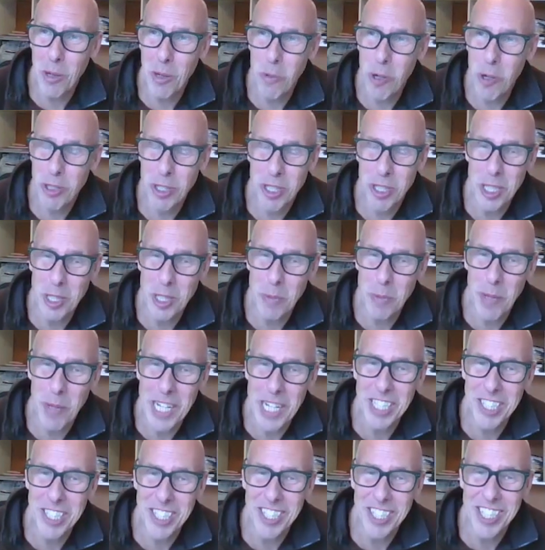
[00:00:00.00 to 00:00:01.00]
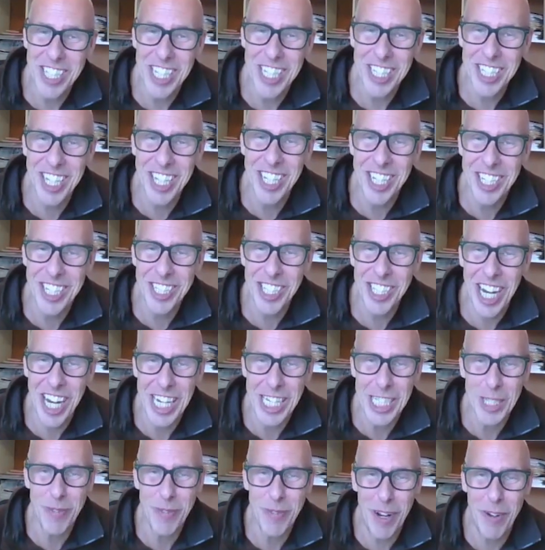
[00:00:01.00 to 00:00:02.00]
Watch this space because it's going to
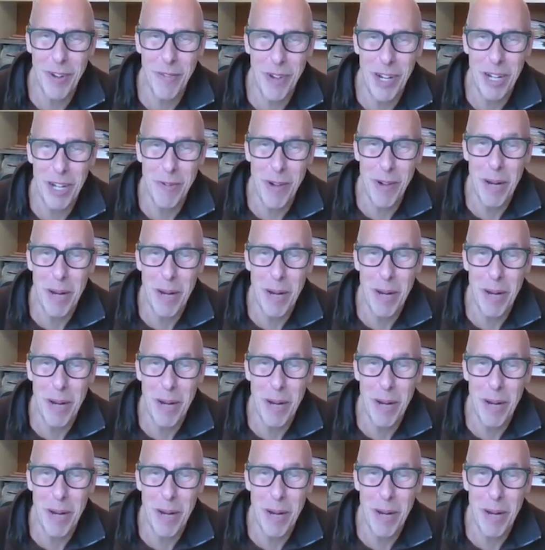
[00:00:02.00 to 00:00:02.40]
change very, very